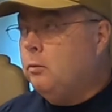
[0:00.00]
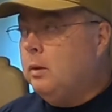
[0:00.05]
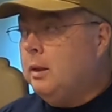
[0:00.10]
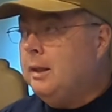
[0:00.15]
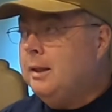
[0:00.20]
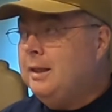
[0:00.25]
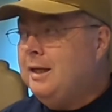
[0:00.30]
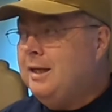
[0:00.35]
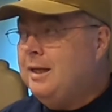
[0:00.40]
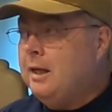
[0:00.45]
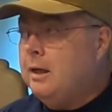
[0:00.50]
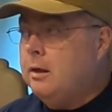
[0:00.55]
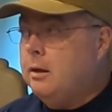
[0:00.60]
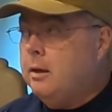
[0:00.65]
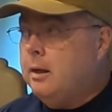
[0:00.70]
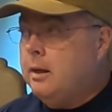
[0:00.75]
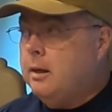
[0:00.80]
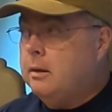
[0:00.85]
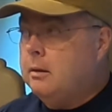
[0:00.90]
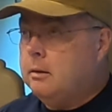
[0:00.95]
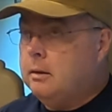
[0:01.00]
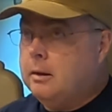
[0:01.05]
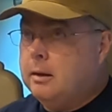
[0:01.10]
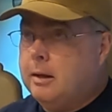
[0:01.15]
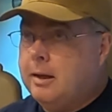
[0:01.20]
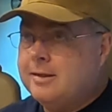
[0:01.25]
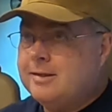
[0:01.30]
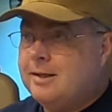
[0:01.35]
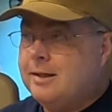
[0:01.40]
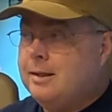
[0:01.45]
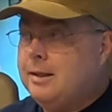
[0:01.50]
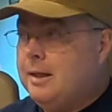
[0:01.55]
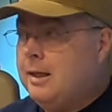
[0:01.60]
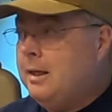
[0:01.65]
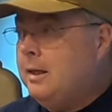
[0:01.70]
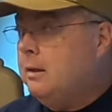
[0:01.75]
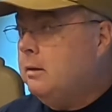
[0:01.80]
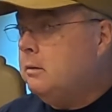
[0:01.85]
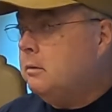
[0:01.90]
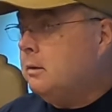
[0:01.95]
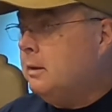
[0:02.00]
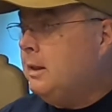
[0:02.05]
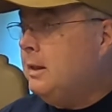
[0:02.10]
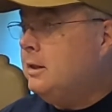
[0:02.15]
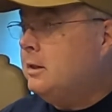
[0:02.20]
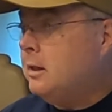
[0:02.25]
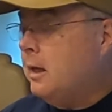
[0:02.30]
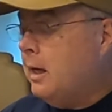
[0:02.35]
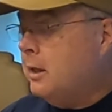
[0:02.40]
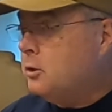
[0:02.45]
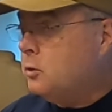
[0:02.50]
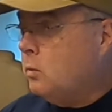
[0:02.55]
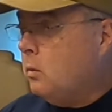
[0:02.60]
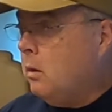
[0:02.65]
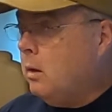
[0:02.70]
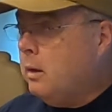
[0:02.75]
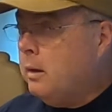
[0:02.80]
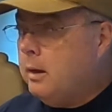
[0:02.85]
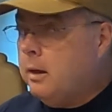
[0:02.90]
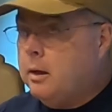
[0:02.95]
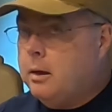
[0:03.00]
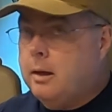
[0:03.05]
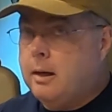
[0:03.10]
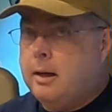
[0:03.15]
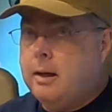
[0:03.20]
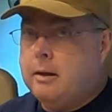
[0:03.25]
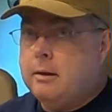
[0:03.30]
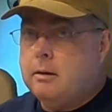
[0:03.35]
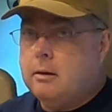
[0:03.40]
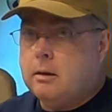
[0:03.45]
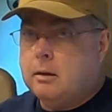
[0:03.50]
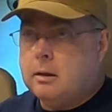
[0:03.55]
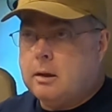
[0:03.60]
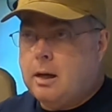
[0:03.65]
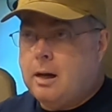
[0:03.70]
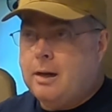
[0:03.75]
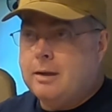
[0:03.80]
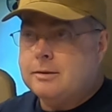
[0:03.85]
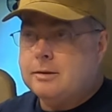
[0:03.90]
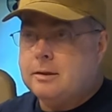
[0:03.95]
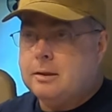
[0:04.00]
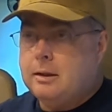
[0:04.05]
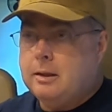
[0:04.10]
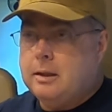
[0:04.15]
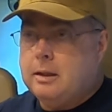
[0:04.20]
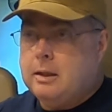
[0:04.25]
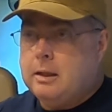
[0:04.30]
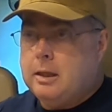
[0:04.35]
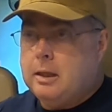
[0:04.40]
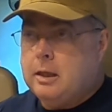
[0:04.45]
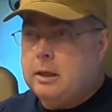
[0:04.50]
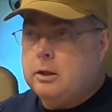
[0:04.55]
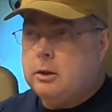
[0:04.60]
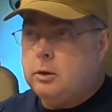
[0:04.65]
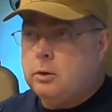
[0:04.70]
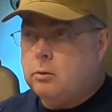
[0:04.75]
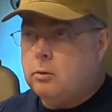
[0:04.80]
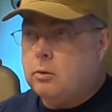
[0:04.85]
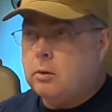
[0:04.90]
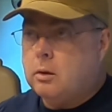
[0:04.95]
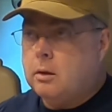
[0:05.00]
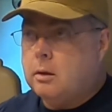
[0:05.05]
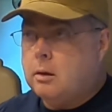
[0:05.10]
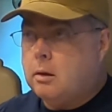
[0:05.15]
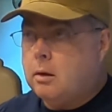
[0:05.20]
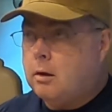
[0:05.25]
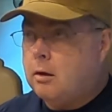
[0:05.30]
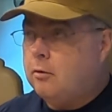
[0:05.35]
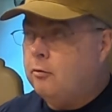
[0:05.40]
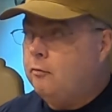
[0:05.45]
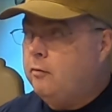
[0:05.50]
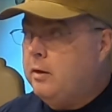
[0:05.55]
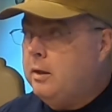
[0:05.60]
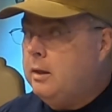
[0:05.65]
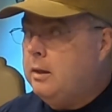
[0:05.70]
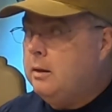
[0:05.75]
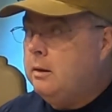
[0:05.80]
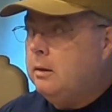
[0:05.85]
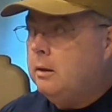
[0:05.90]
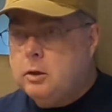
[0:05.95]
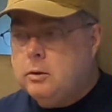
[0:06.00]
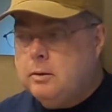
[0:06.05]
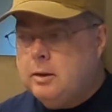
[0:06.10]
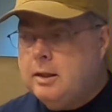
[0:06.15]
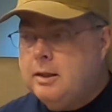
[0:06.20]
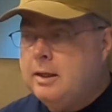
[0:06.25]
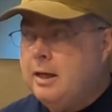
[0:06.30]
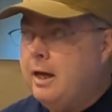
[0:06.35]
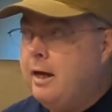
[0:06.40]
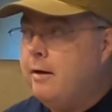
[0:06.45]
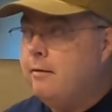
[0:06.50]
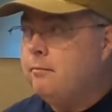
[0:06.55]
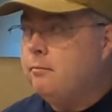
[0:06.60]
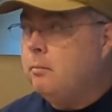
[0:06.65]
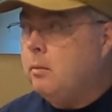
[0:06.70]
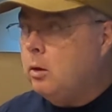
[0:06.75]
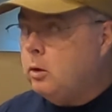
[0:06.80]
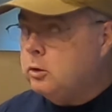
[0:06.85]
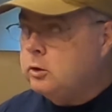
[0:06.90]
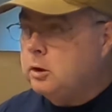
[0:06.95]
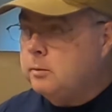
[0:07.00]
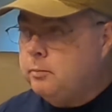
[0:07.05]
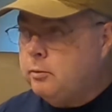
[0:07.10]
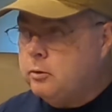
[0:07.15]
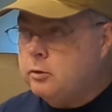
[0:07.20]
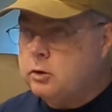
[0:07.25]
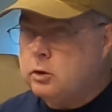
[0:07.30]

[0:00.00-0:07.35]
really need internet, and I say need/want internet constantly in your RV, you need to have multiple